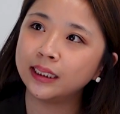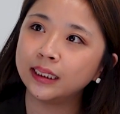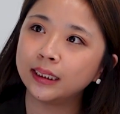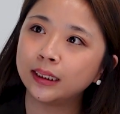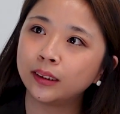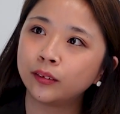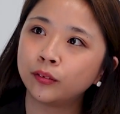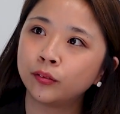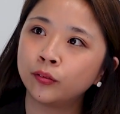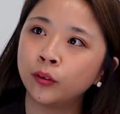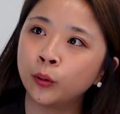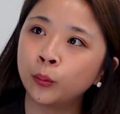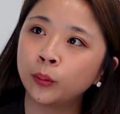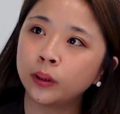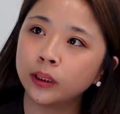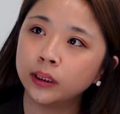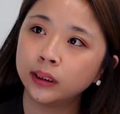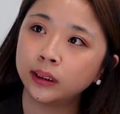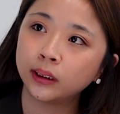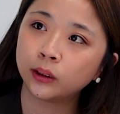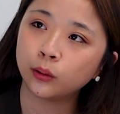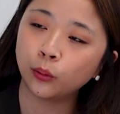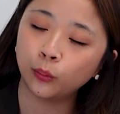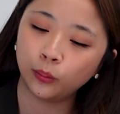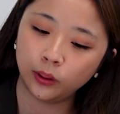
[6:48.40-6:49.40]
is
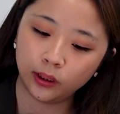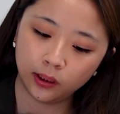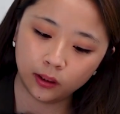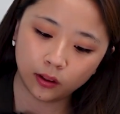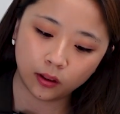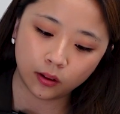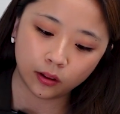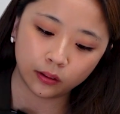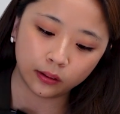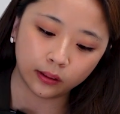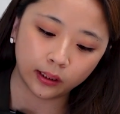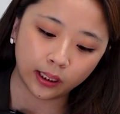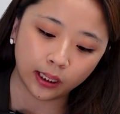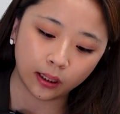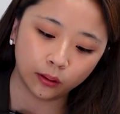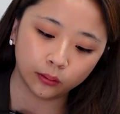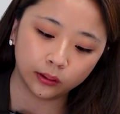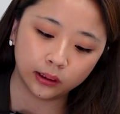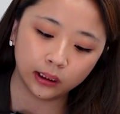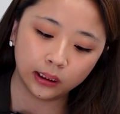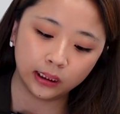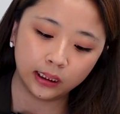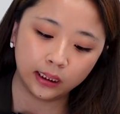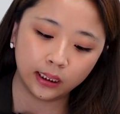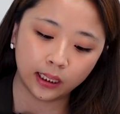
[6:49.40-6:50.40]
focused solely on
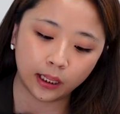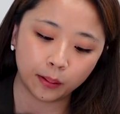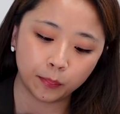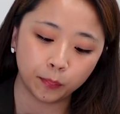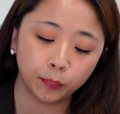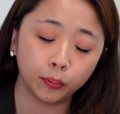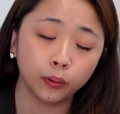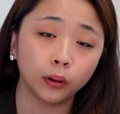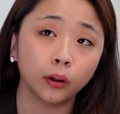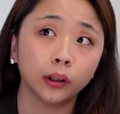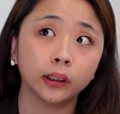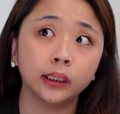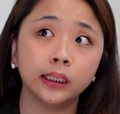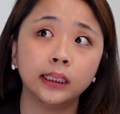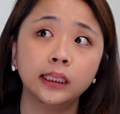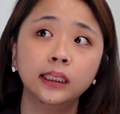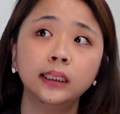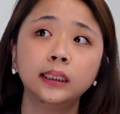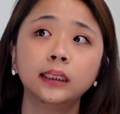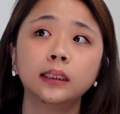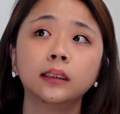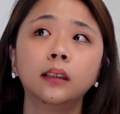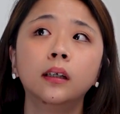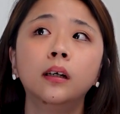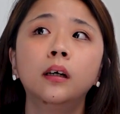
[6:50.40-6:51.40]
elderly
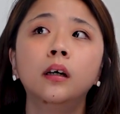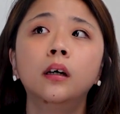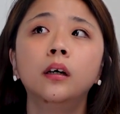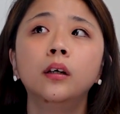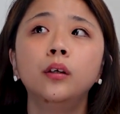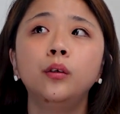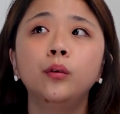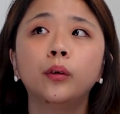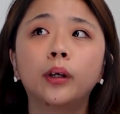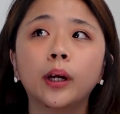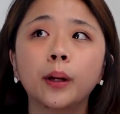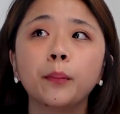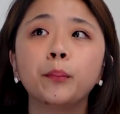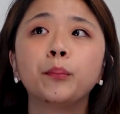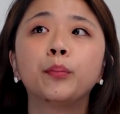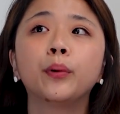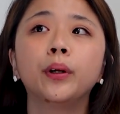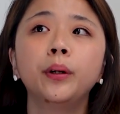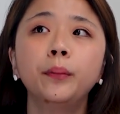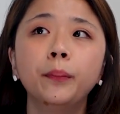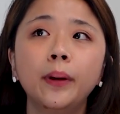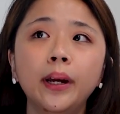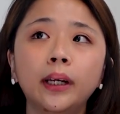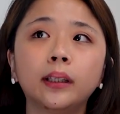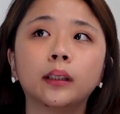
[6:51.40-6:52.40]
employees, you can
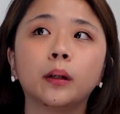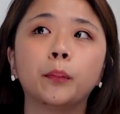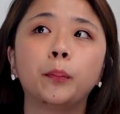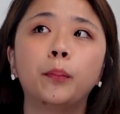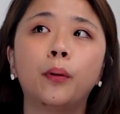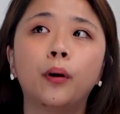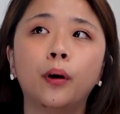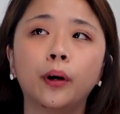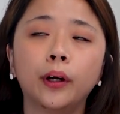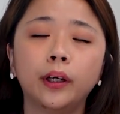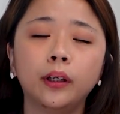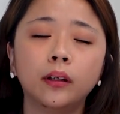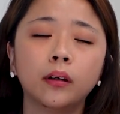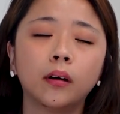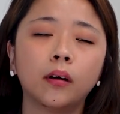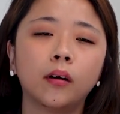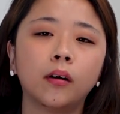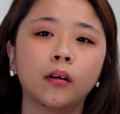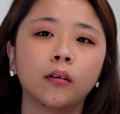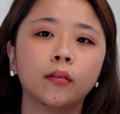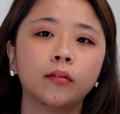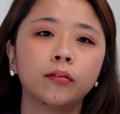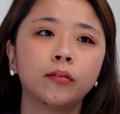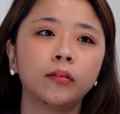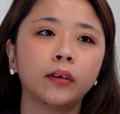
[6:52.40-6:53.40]
bring back the point
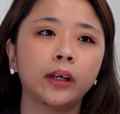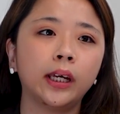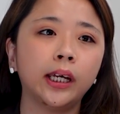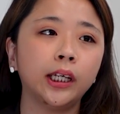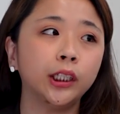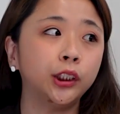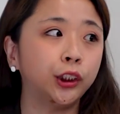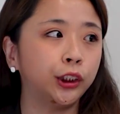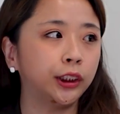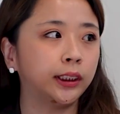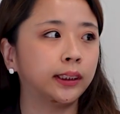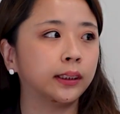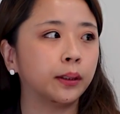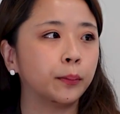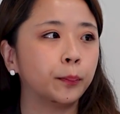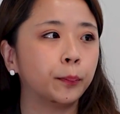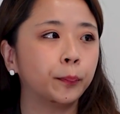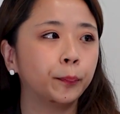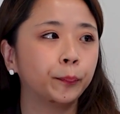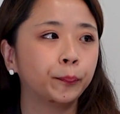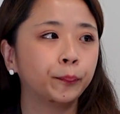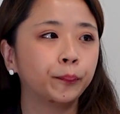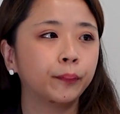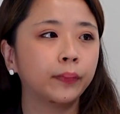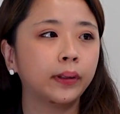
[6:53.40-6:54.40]
of
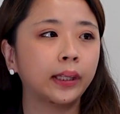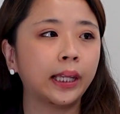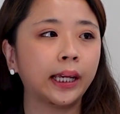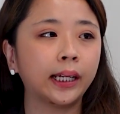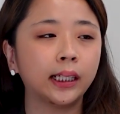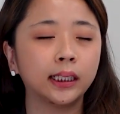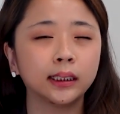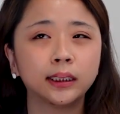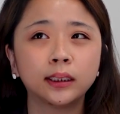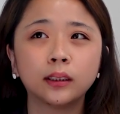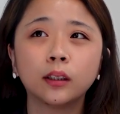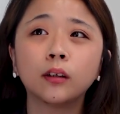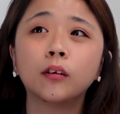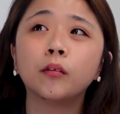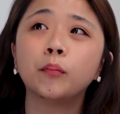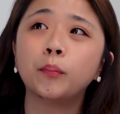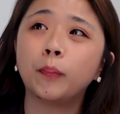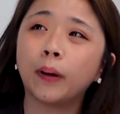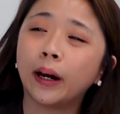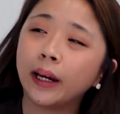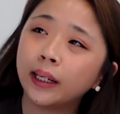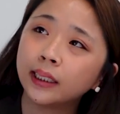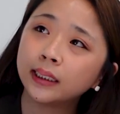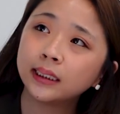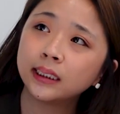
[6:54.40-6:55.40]
ageism, like a sort of
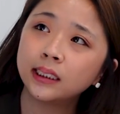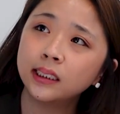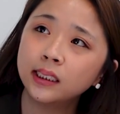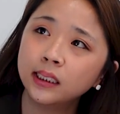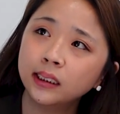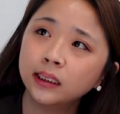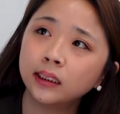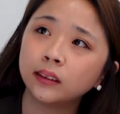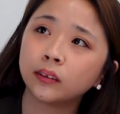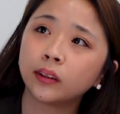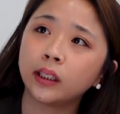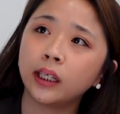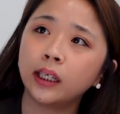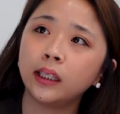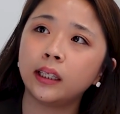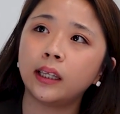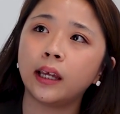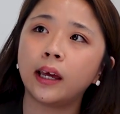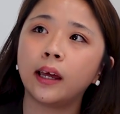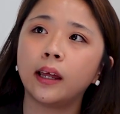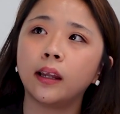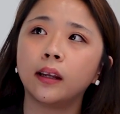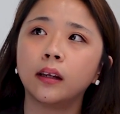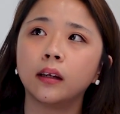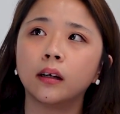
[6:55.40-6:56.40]
biasness, okay,
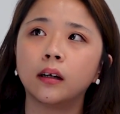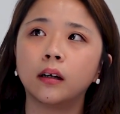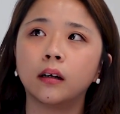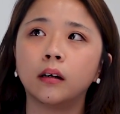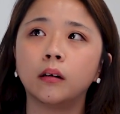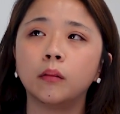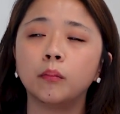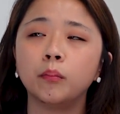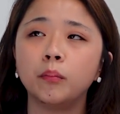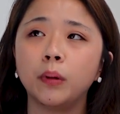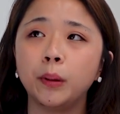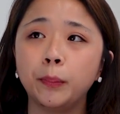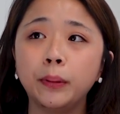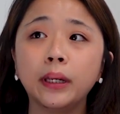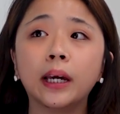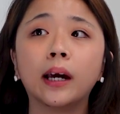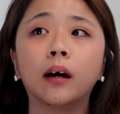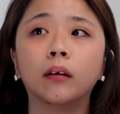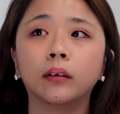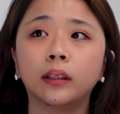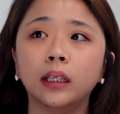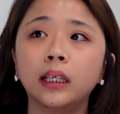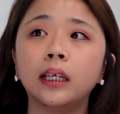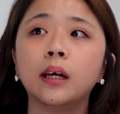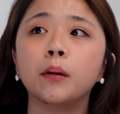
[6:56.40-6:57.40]
that maybe
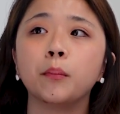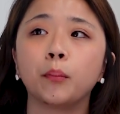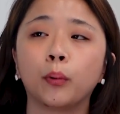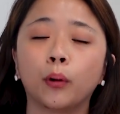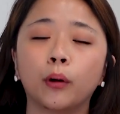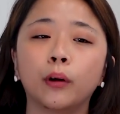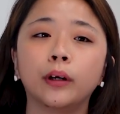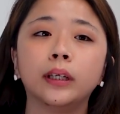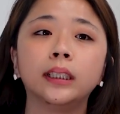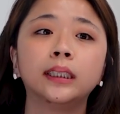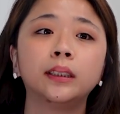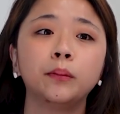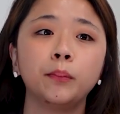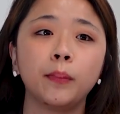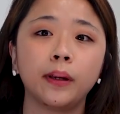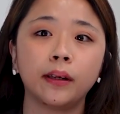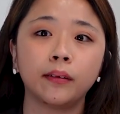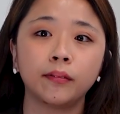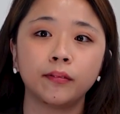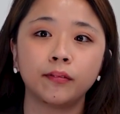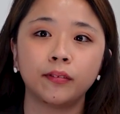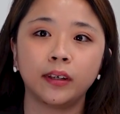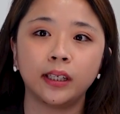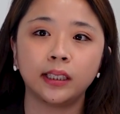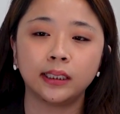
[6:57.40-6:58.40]
elderly employees may
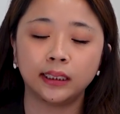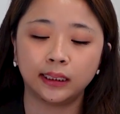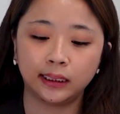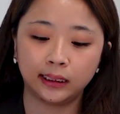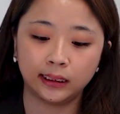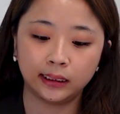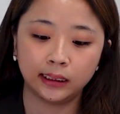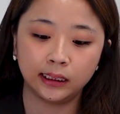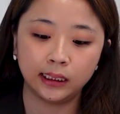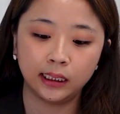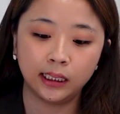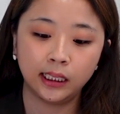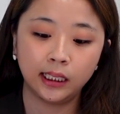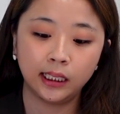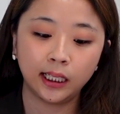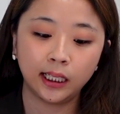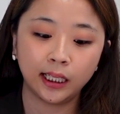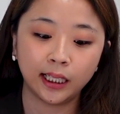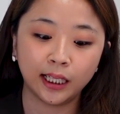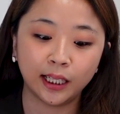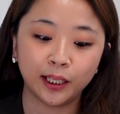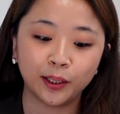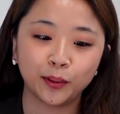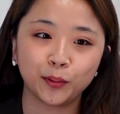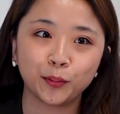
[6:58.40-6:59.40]
face
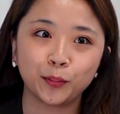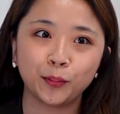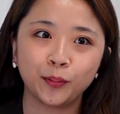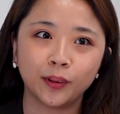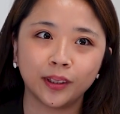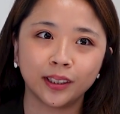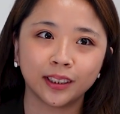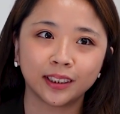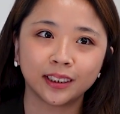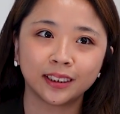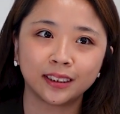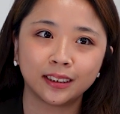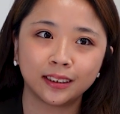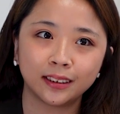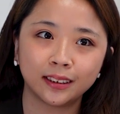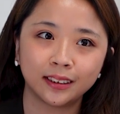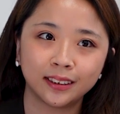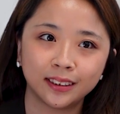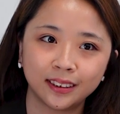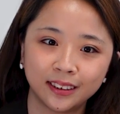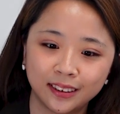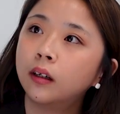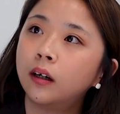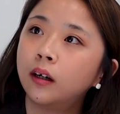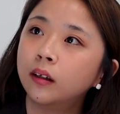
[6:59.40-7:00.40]
at
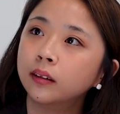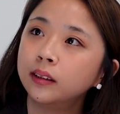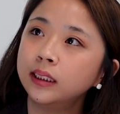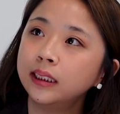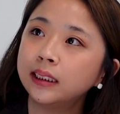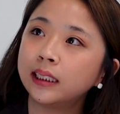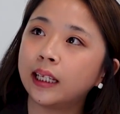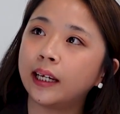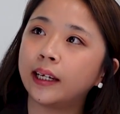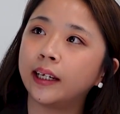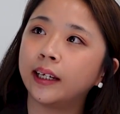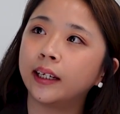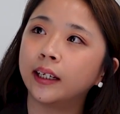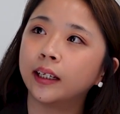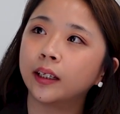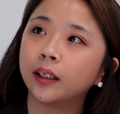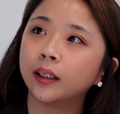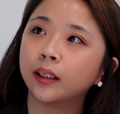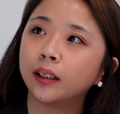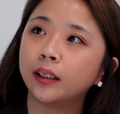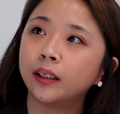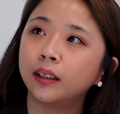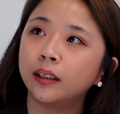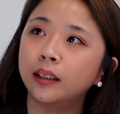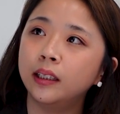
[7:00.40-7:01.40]
work. All these like
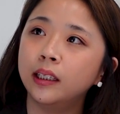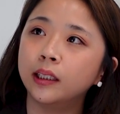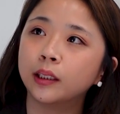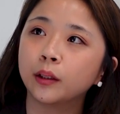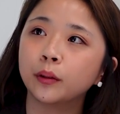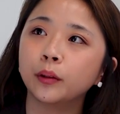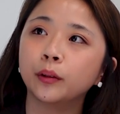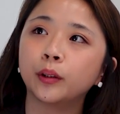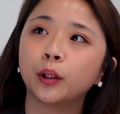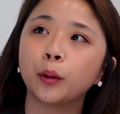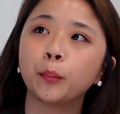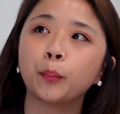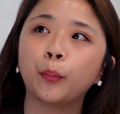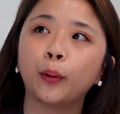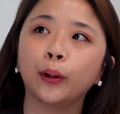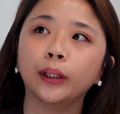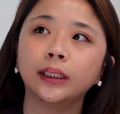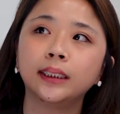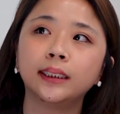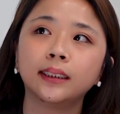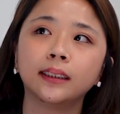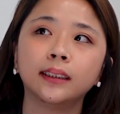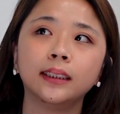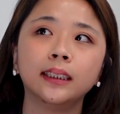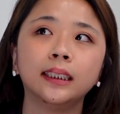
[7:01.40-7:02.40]
little
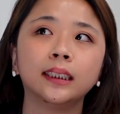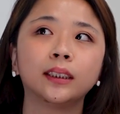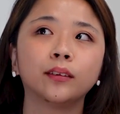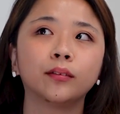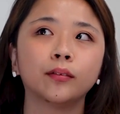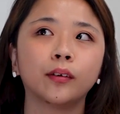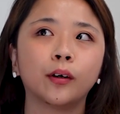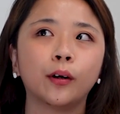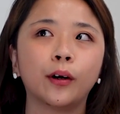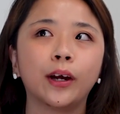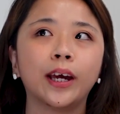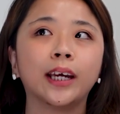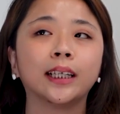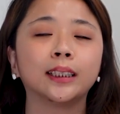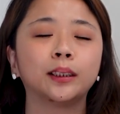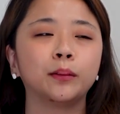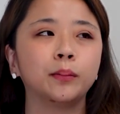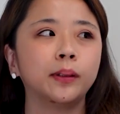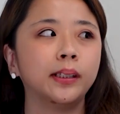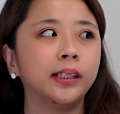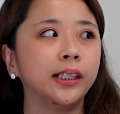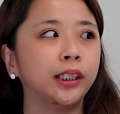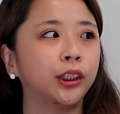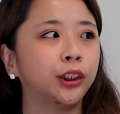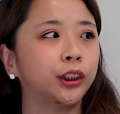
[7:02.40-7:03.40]
points here is for
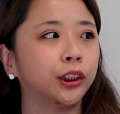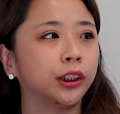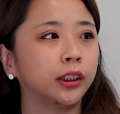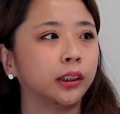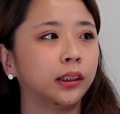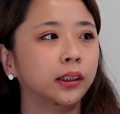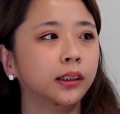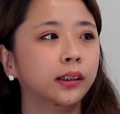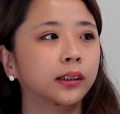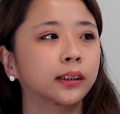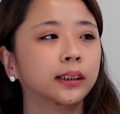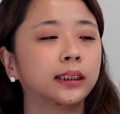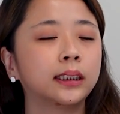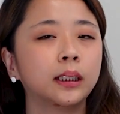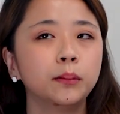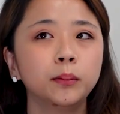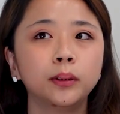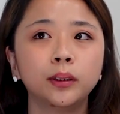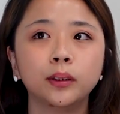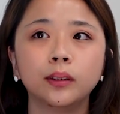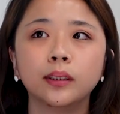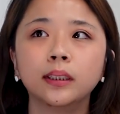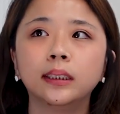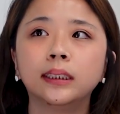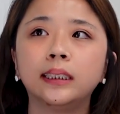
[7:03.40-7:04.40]
explanation, because some
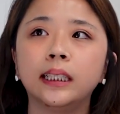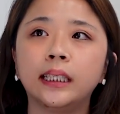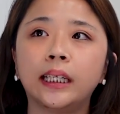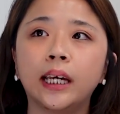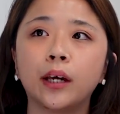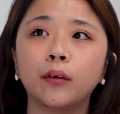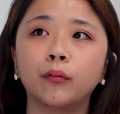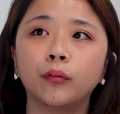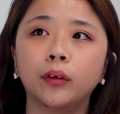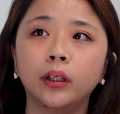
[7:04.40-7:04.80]
students, they get